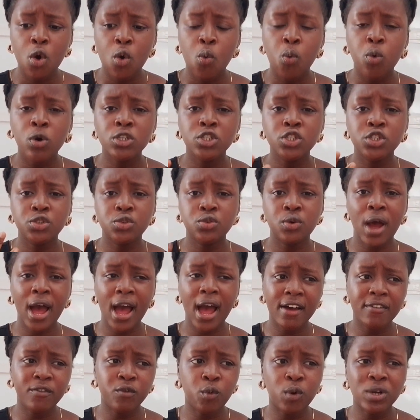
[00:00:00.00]
what you
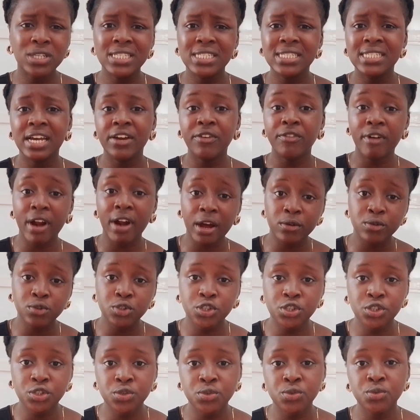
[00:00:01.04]
have, what is
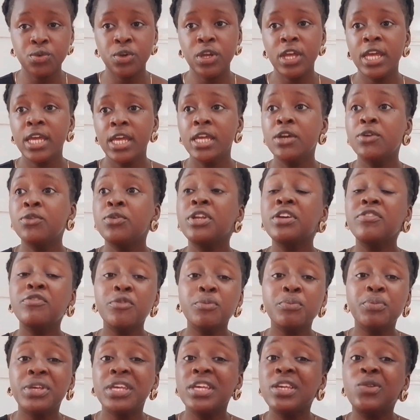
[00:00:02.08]
around you. It could
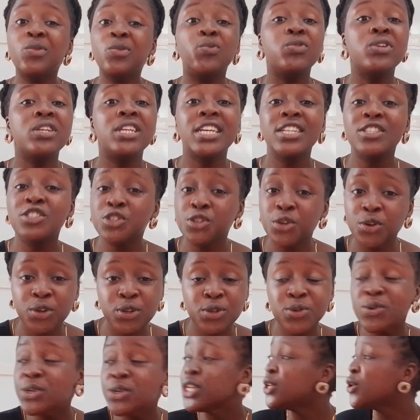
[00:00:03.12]
even be in nature,
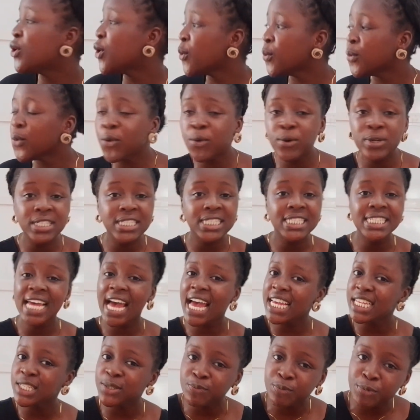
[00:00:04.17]
looking up, oh, the
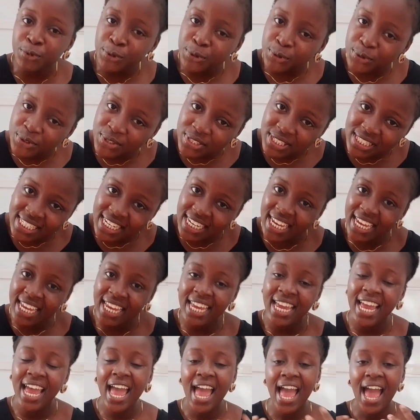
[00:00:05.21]
sky is blue
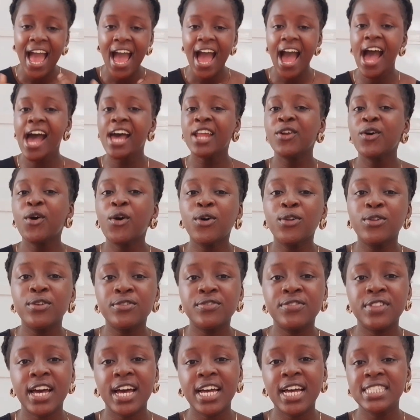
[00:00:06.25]
today, and all
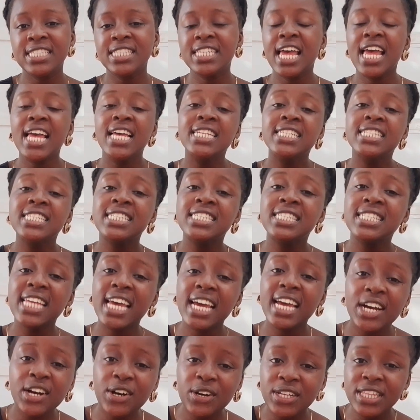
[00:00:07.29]
of that.
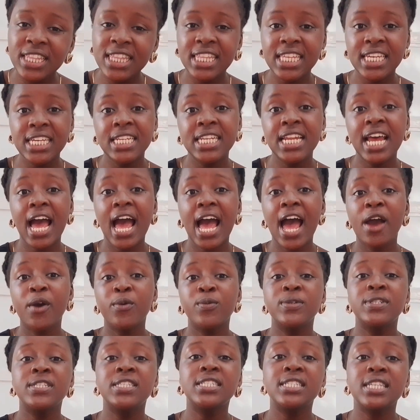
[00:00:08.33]
Second thing I
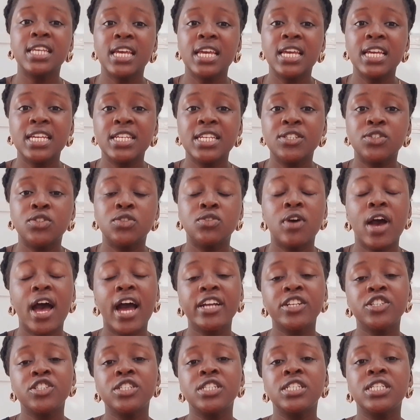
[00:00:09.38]
would say is to
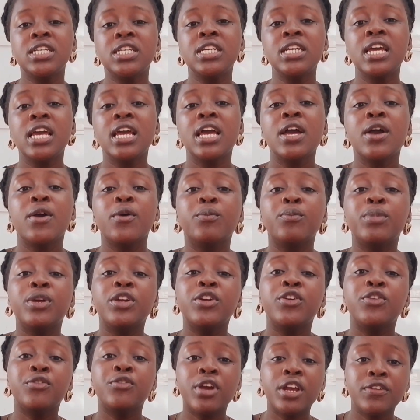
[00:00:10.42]
actually be
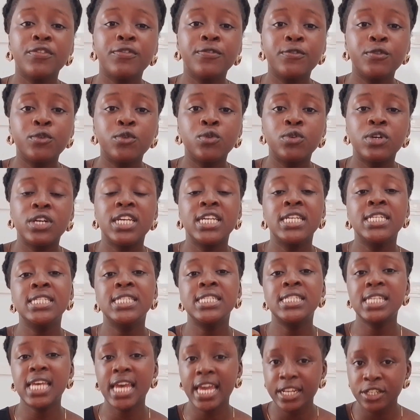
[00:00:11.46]
grateful
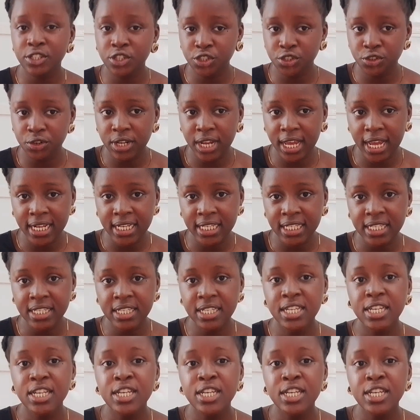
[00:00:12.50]
intentionally.